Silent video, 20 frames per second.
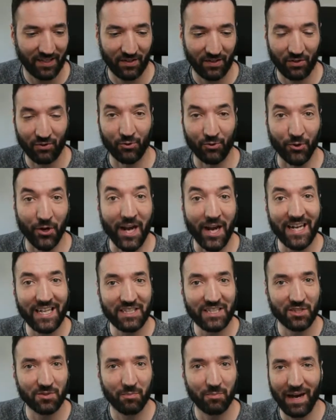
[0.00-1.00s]

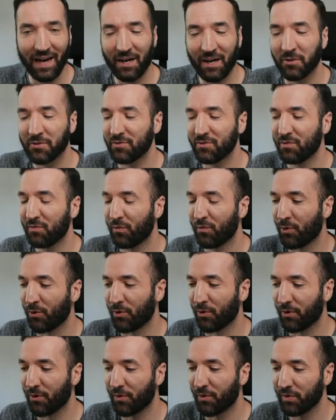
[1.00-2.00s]
range bound
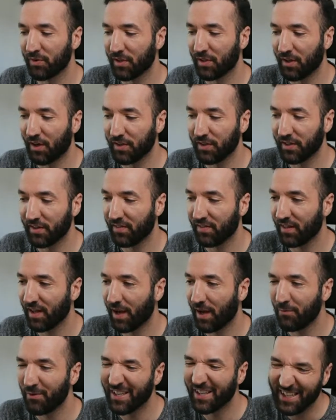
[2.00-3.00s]
for the longest time.
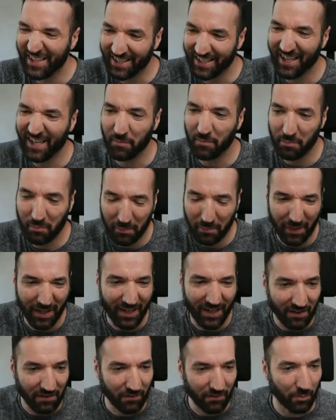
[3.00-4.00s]
We did get a bit
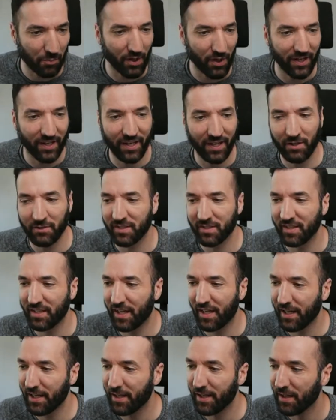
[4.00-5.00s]
of a breakout
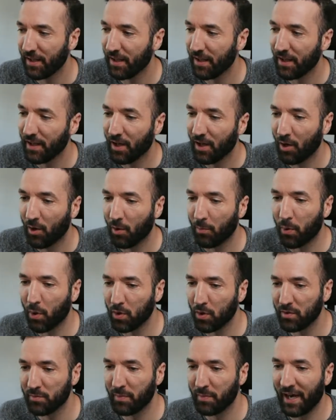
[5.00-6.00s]
today,
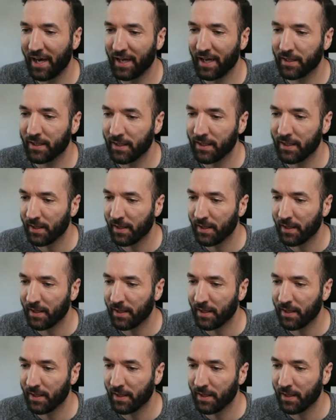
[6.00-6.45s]
pulled back.